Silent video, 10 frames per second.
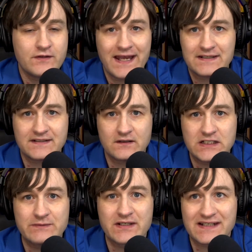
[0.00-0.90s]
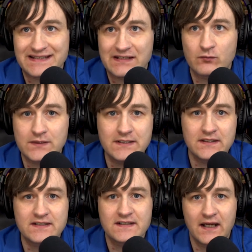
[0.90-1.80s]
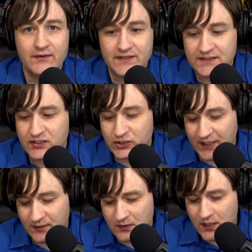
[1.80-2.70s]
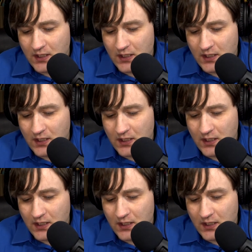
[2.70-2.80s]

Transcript: that series because I did read this on this channel.